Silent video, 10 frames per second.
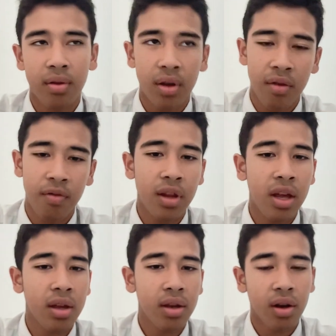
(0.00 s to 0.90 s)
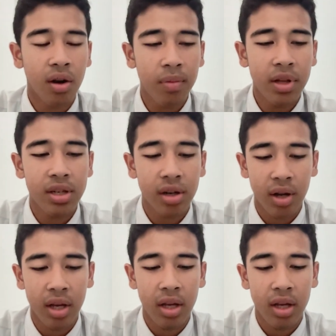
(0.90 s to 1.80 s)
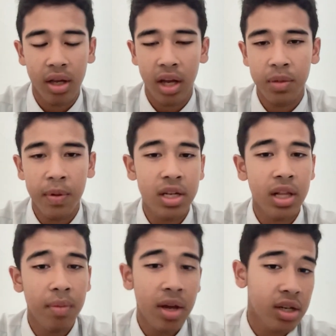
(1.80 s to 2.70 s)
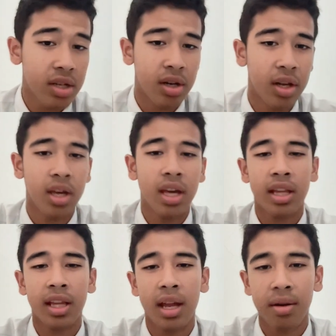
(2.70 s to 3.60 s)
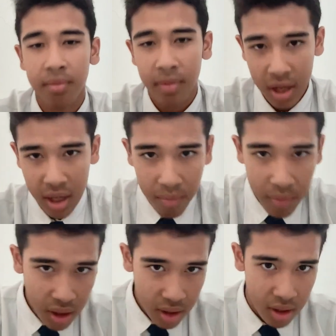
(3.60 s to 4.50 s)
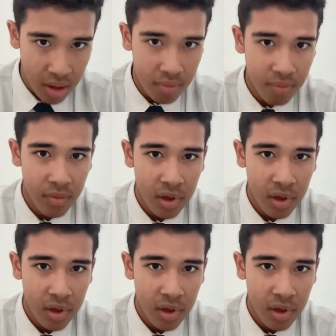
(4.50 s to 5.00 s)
if they commit syirik, especially major syirik, it can make them